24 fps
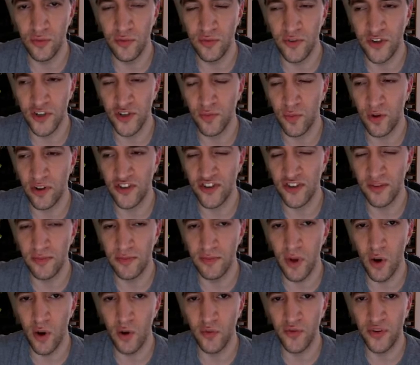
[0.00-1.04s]
just wants to
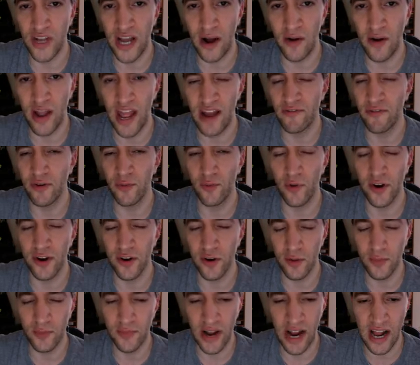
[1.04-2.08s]
mow down everyone in
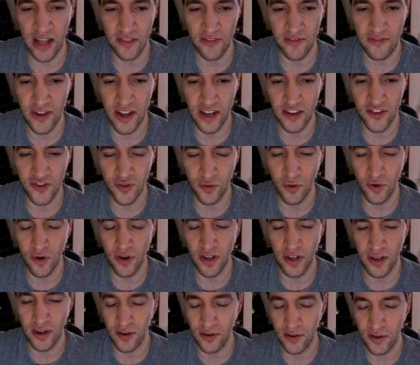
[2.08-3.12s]
her path, face or
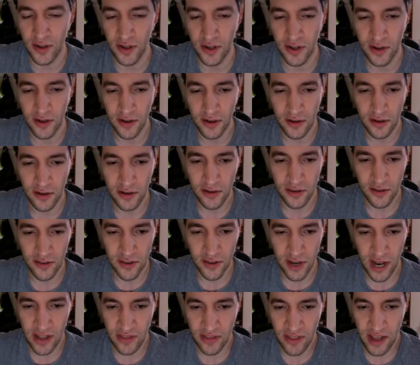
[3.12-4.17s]
heel.
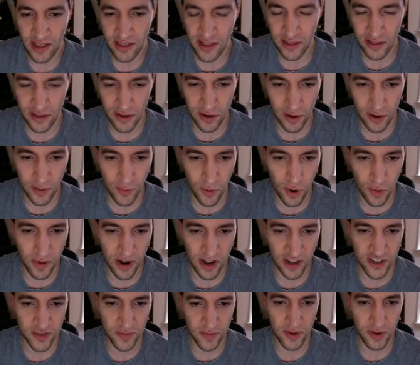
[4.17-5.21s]
So I think there are more
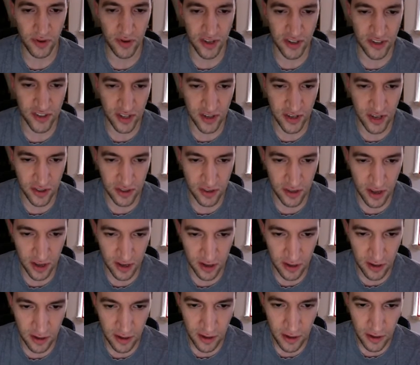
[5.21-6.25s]
possibilities than you
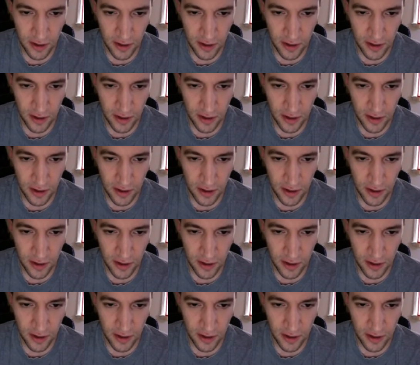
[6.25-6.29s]
think.